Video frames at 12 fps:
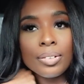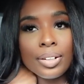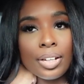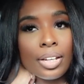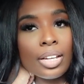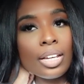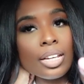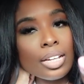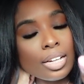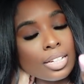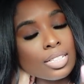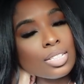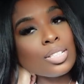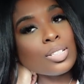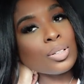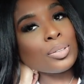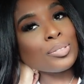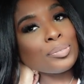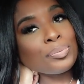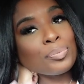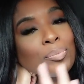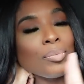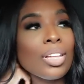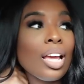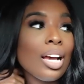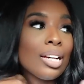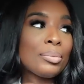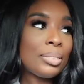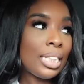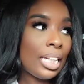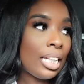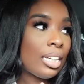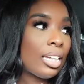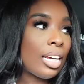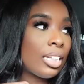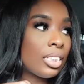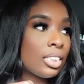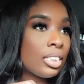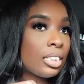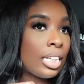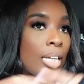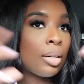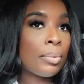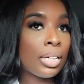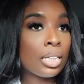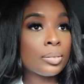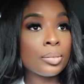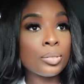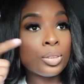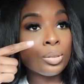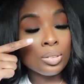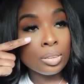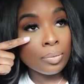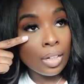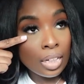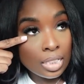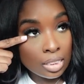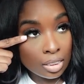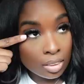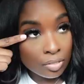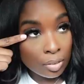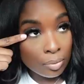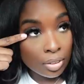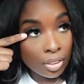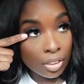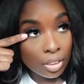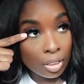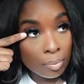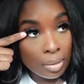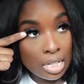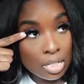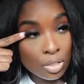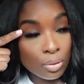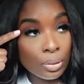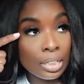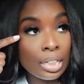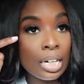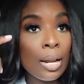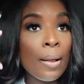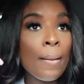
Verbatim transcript: Alright, hey guys. So, update. I just came to pick up some shoes from my cousin from the Hermes store.